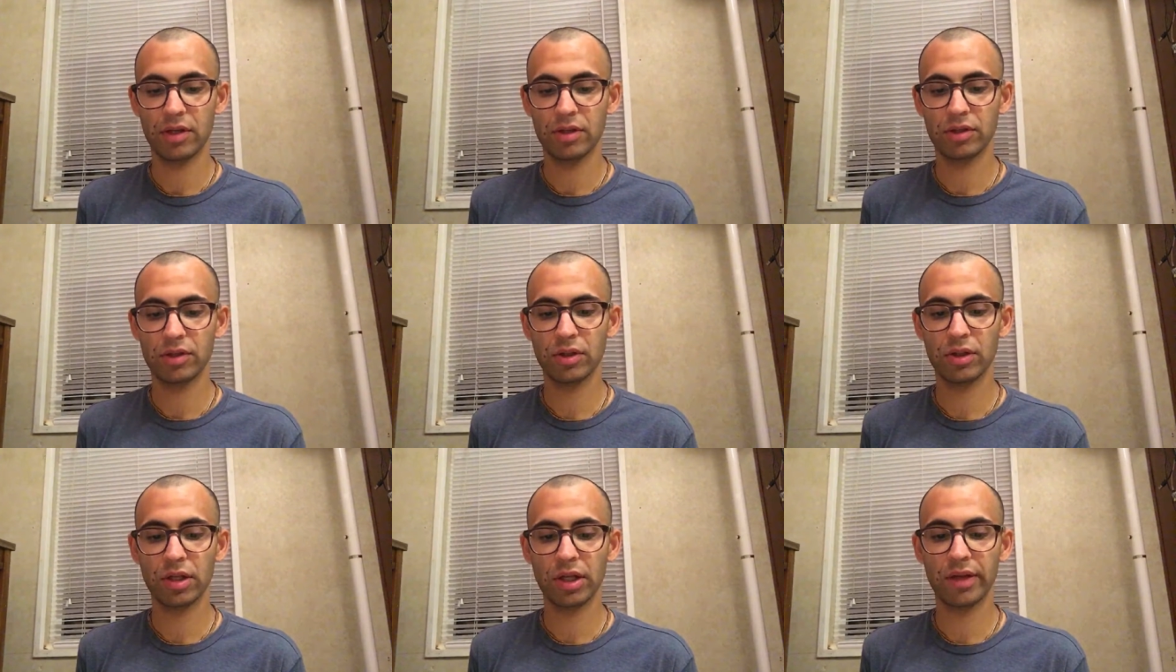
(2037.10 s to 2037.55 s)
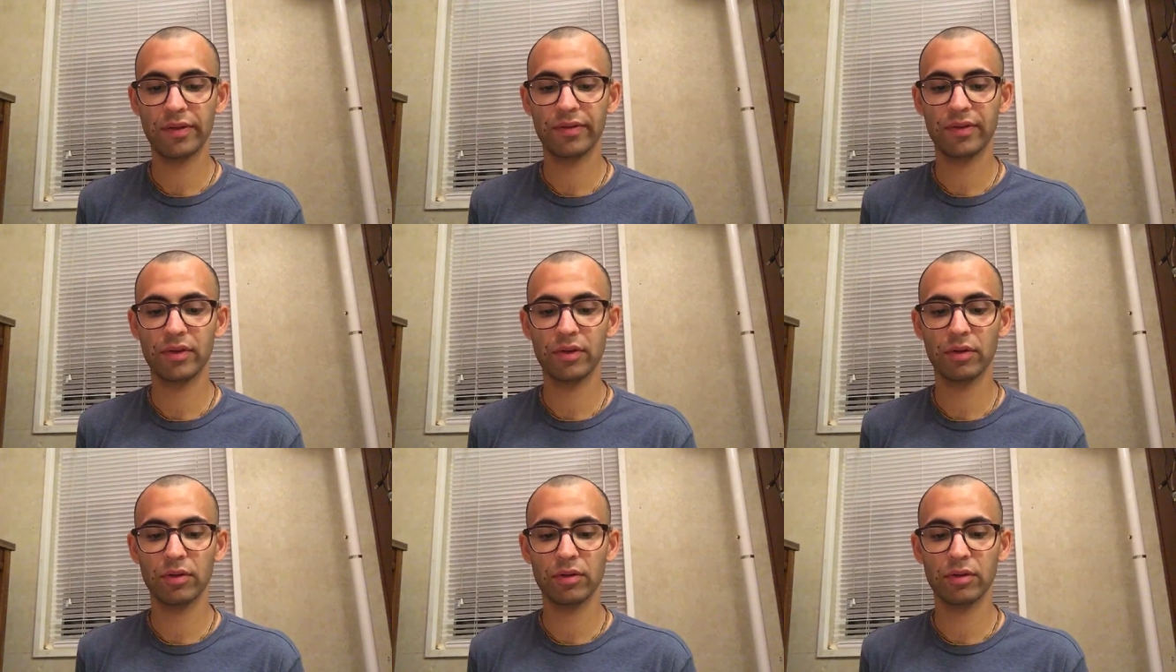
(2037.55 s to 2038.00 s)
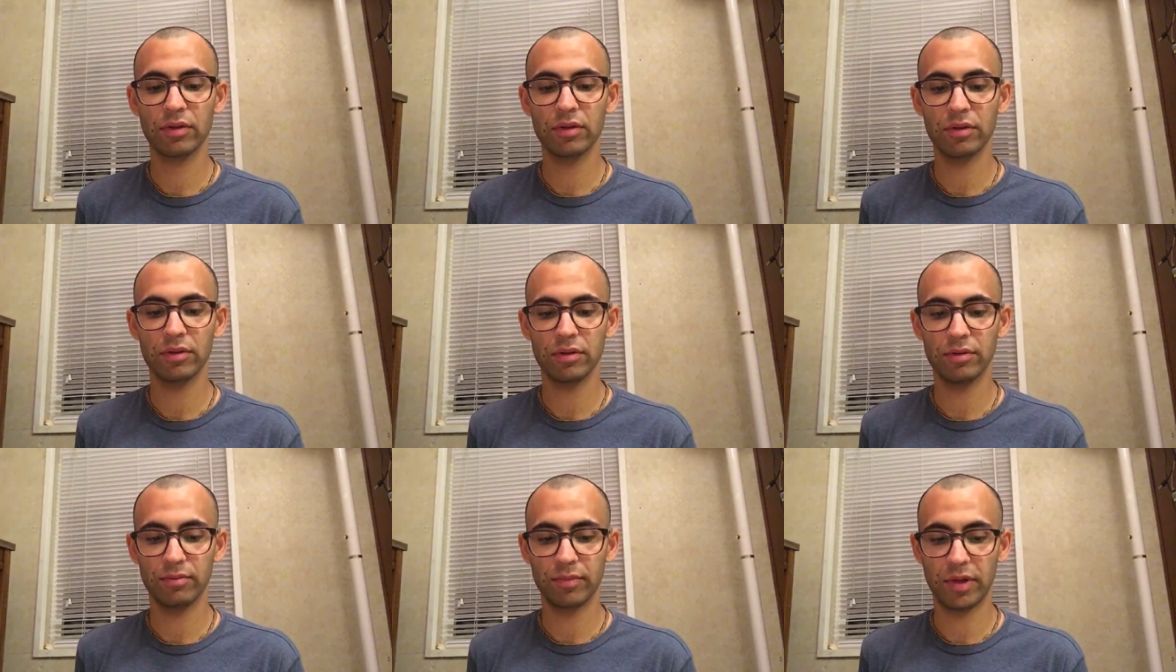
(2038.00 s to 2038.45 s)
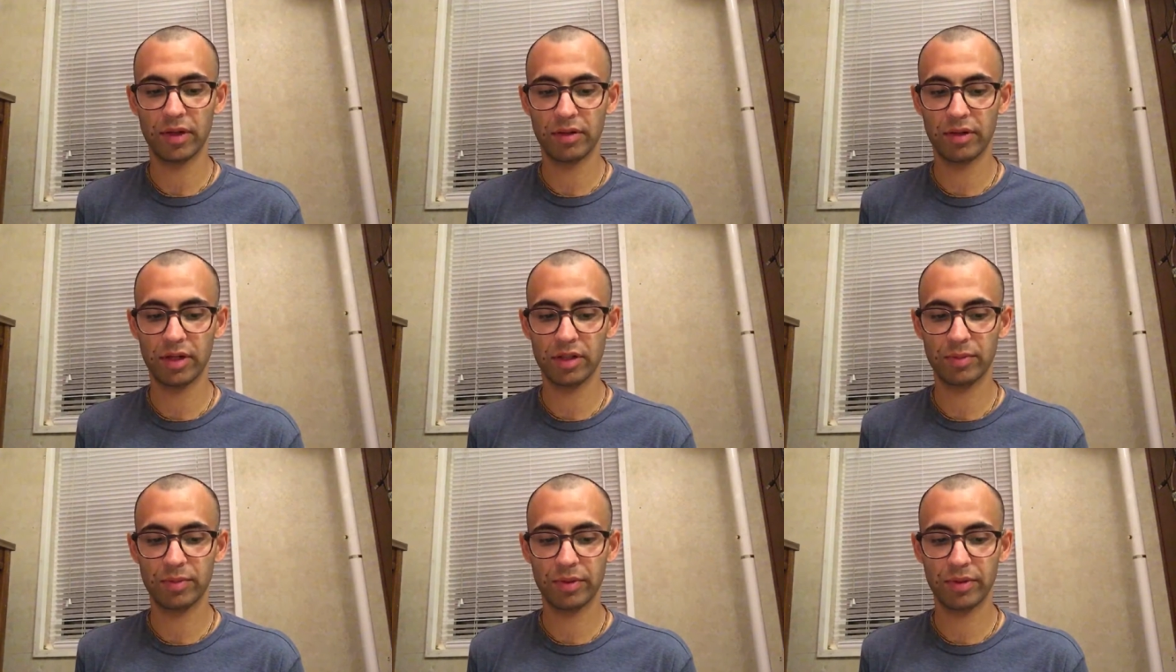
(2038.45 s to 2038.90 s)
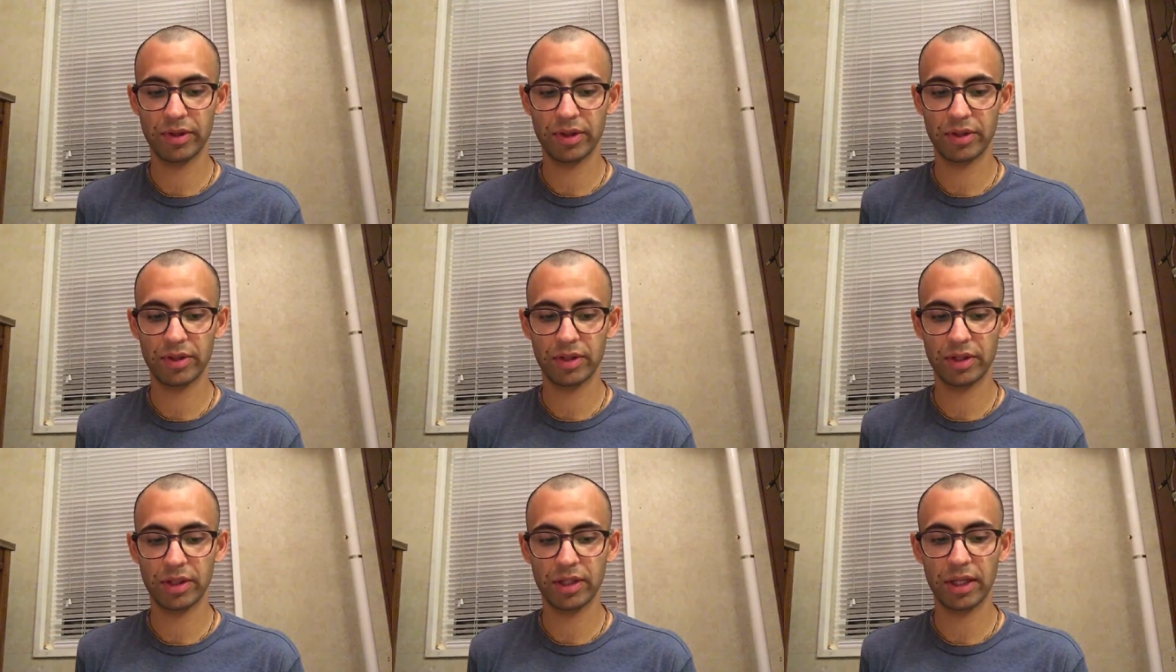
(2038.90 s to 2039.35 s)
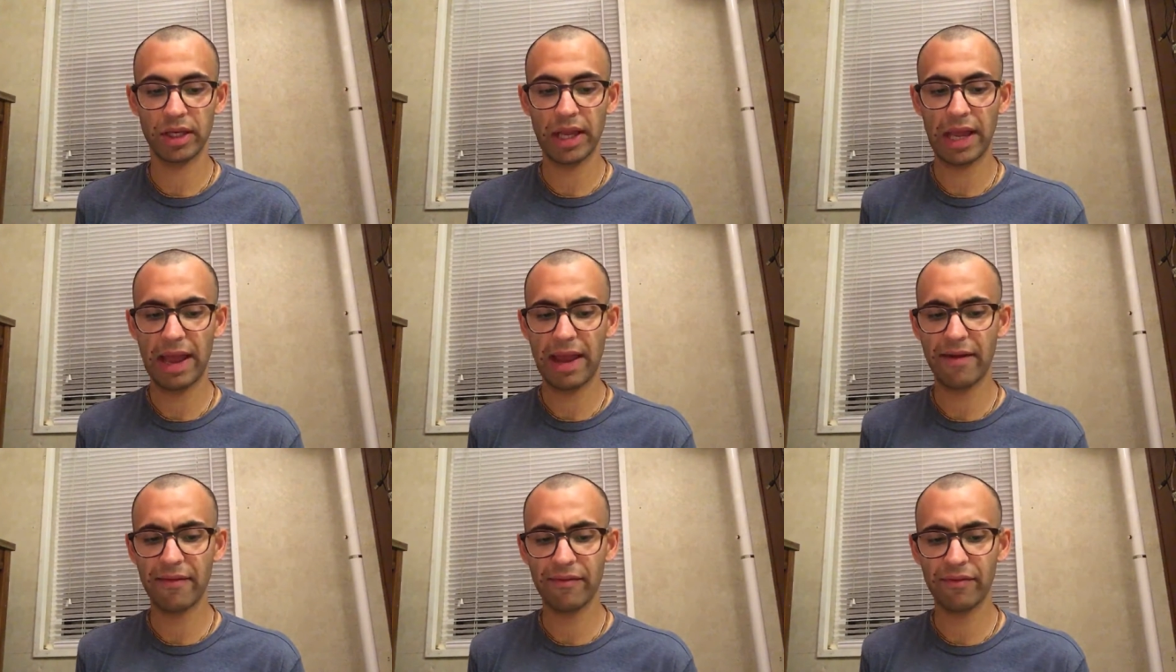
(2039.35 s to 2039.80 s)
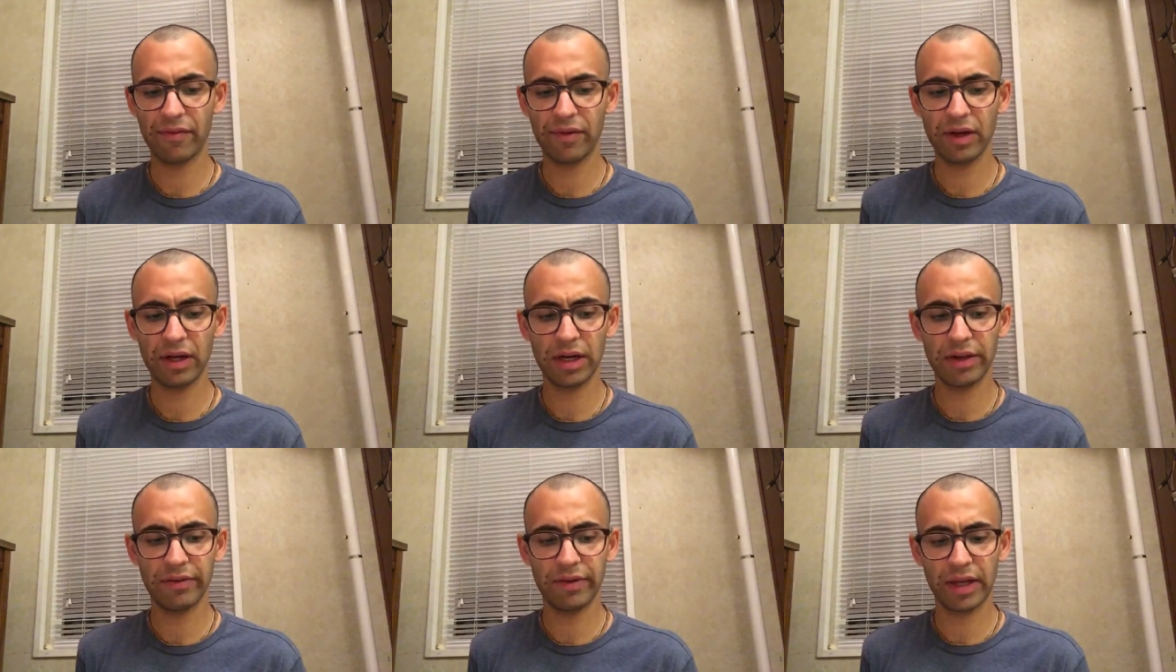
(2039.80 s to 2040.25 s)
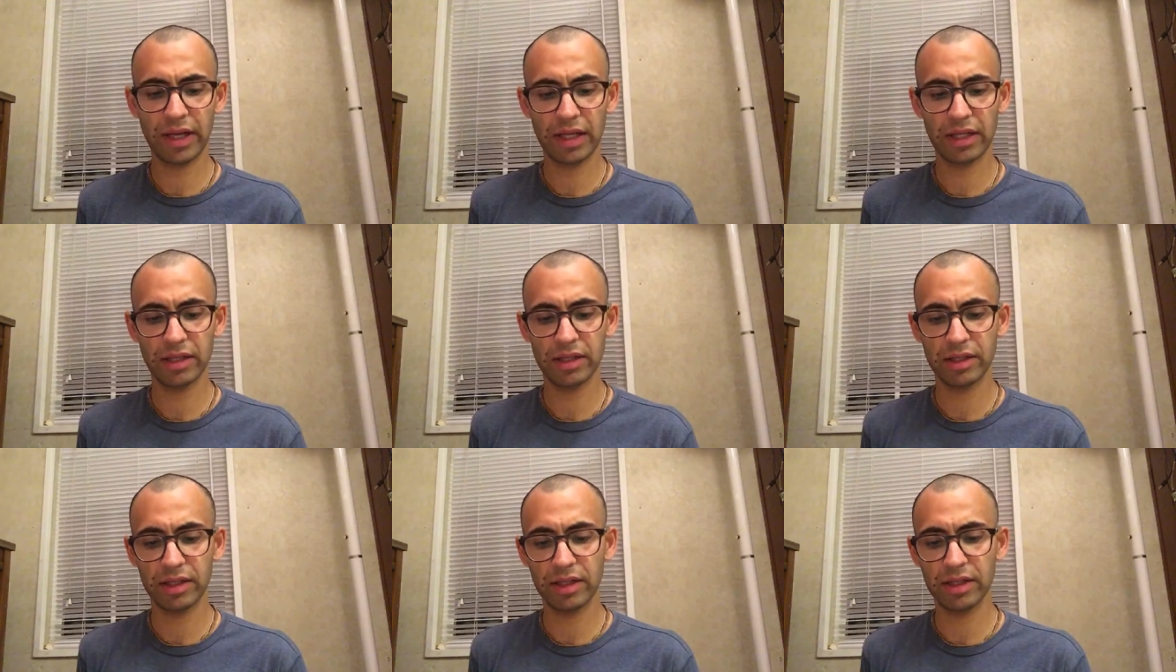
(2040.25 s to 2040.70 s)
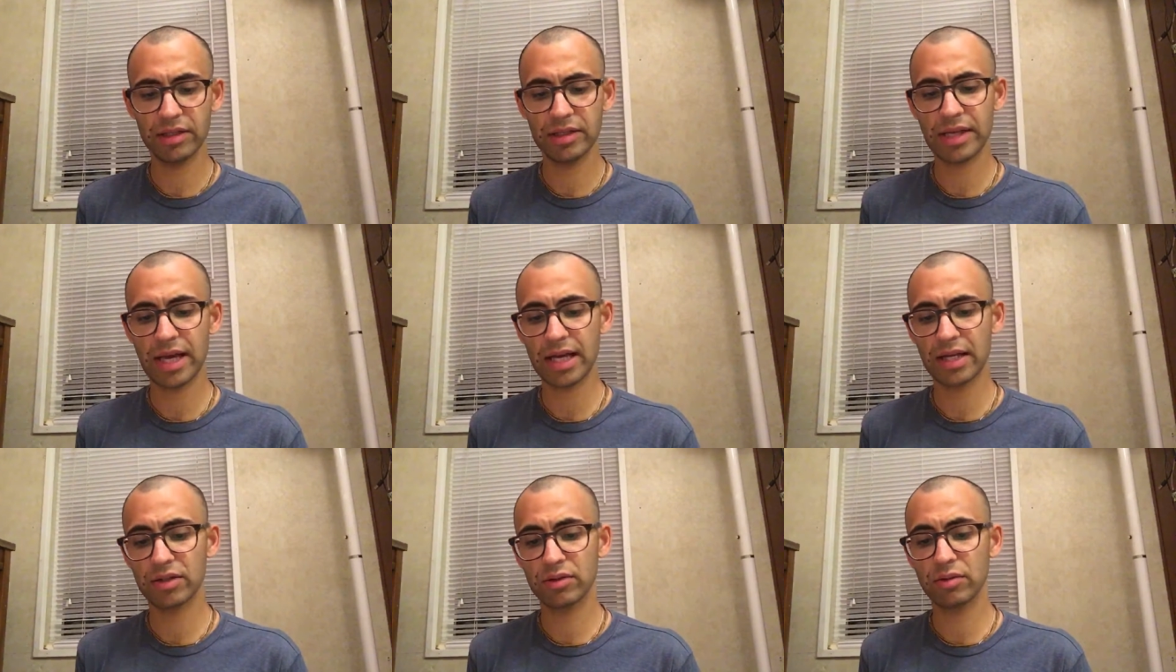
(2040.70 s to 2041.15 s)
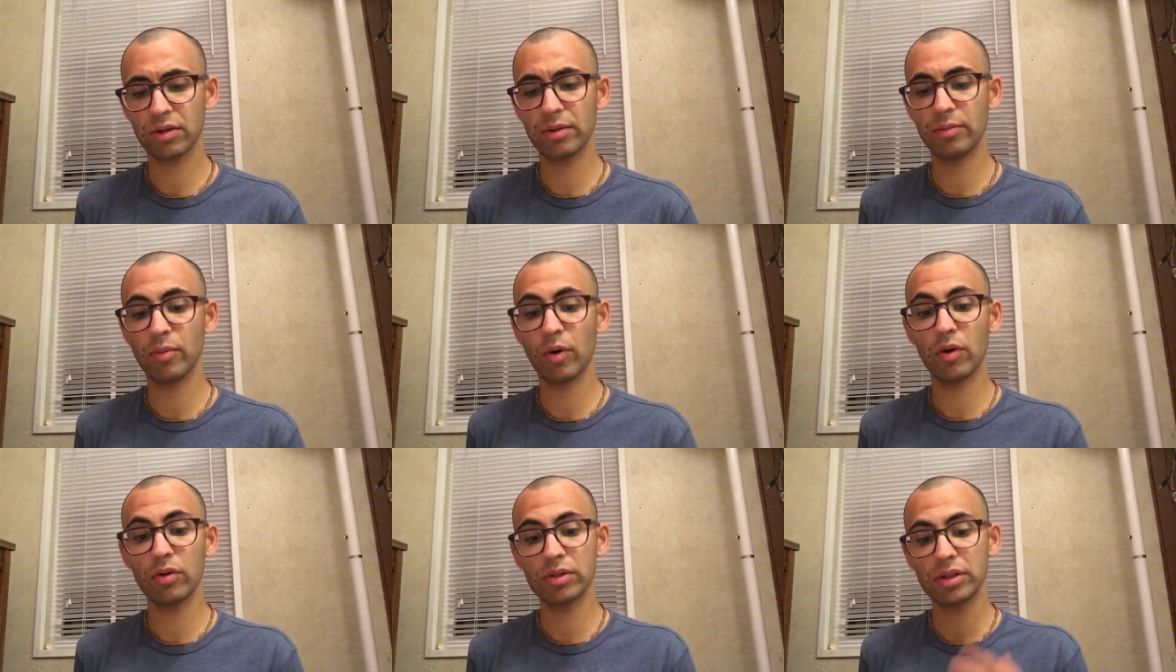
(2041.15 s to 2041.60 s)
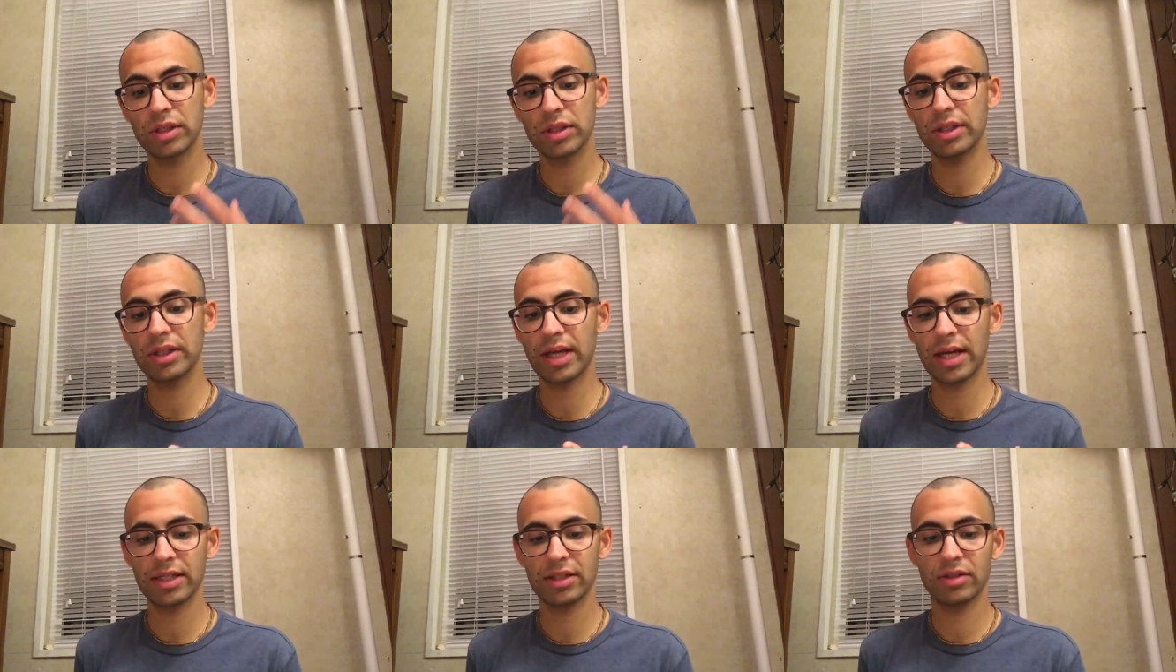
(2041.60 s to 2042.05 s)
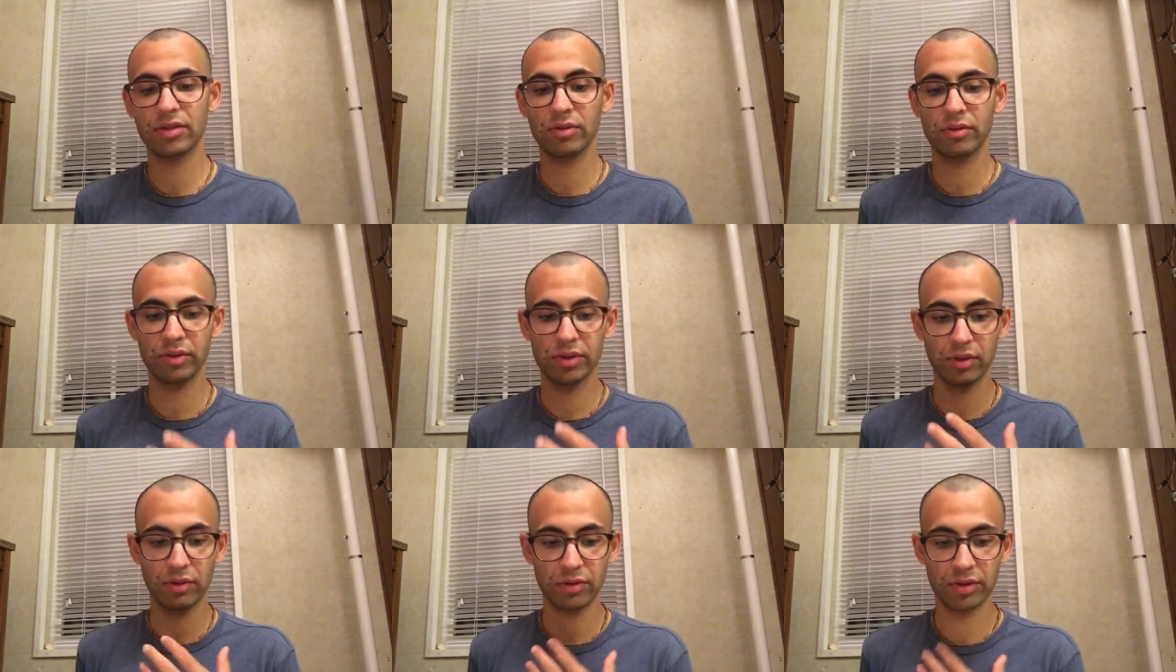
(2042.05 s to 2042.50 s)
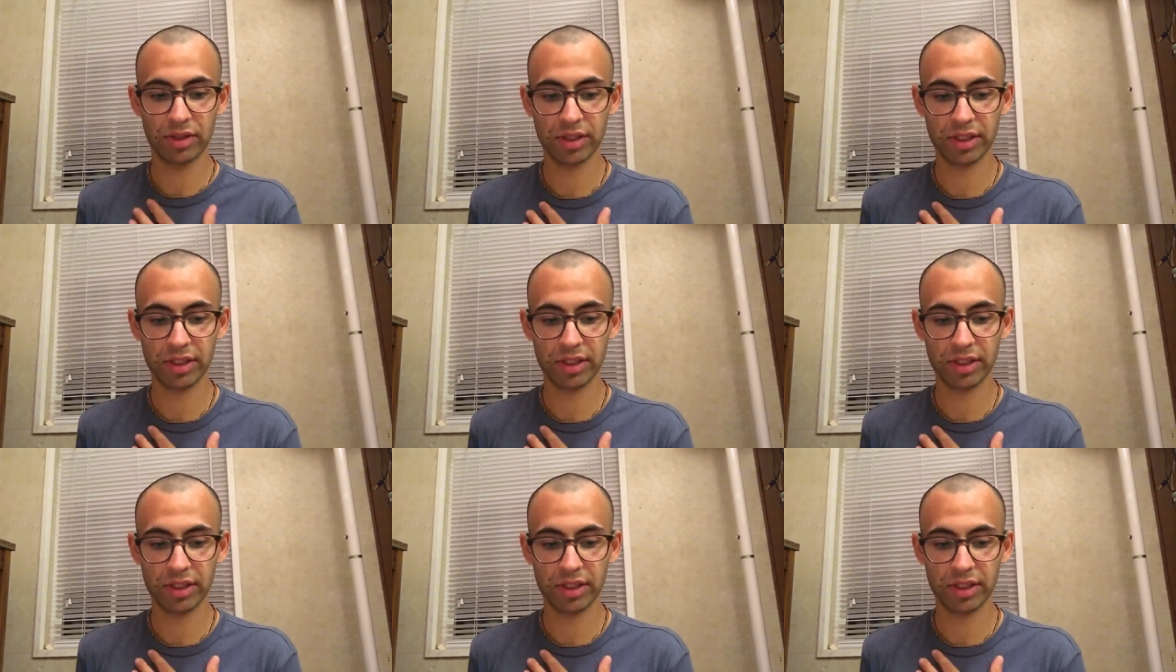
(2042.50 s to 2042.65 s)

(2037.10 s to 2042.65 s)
Sukadev told Maharaj Parikshit that every living entity is actually most attached to his own